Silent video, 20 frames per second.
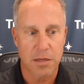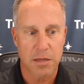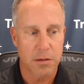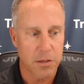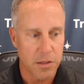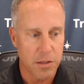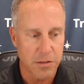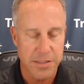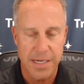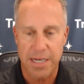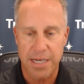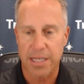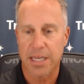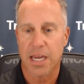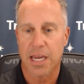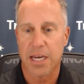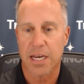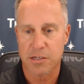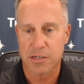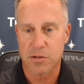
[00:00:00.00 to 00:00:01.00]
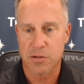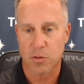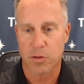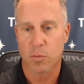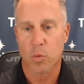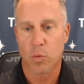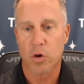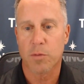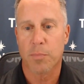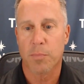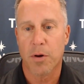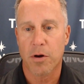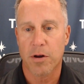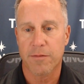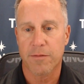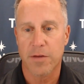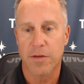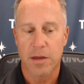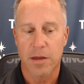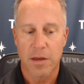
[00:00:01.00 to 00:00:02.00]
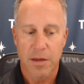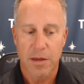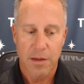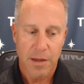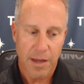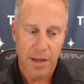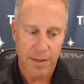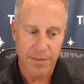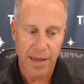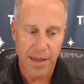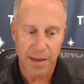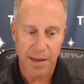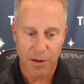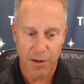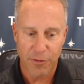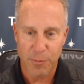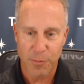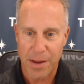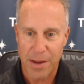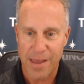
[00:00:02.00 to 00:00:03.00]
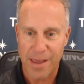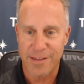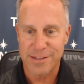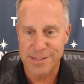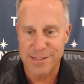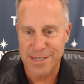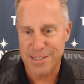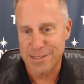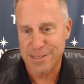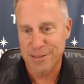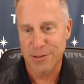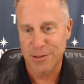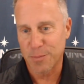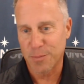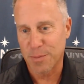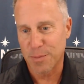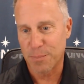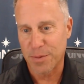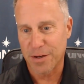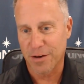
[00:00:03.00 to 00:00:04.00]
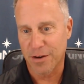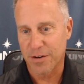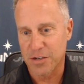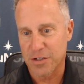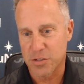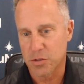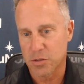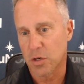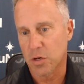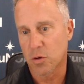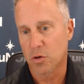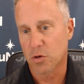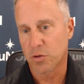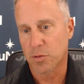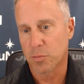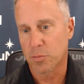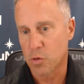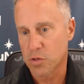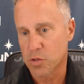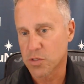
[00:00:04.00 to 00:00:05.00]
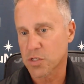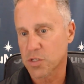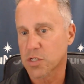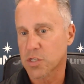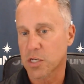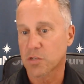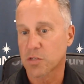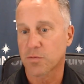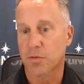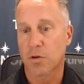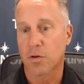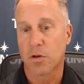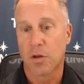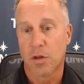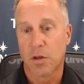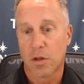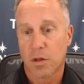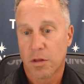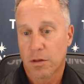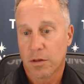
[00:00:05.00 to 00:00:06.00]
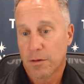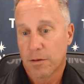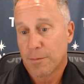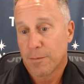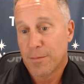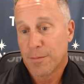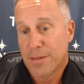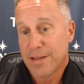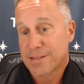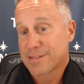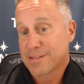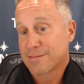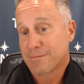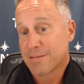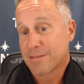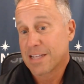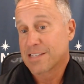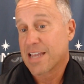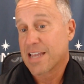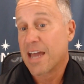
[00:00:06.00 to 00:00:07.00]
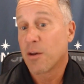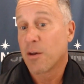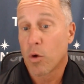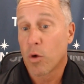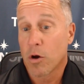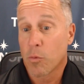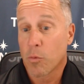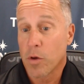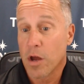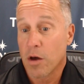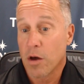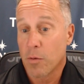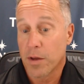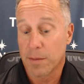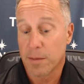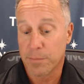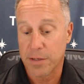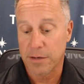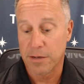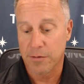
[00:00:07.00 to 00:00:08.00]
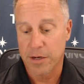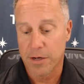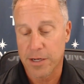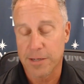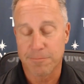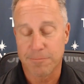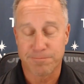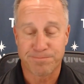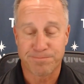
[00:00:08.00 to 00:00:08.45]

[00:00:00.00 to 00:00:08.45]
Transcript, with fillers: you know, dedicating to the work part of it, and that other balance gets a little bit bigger as you get older and more successful. Um, that's that's kind of where we all want to be, right?